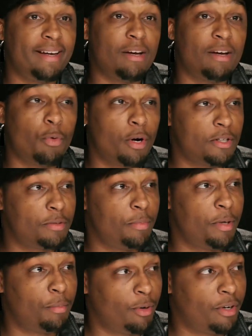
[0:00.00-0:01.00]
that wears
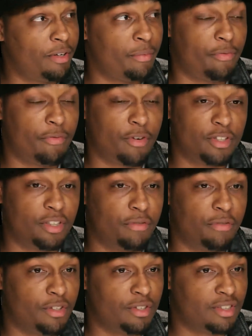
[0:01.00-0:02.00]
Midpoint, I mean, first
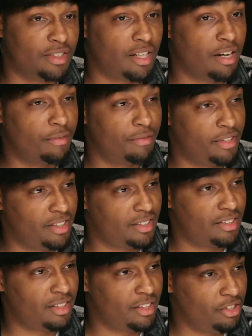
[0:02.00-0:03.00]
thing first is
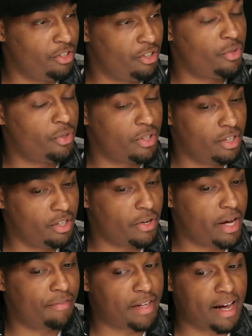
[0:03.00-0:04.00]
confidence. Like you
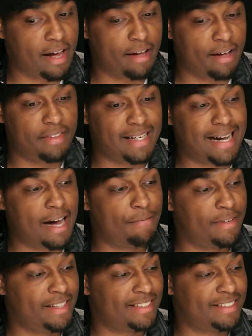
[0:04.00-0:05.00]
have to have the
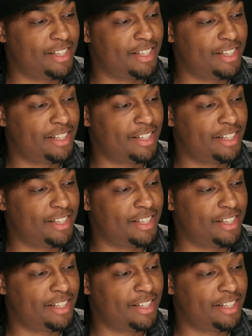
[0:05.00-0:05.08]
confidence to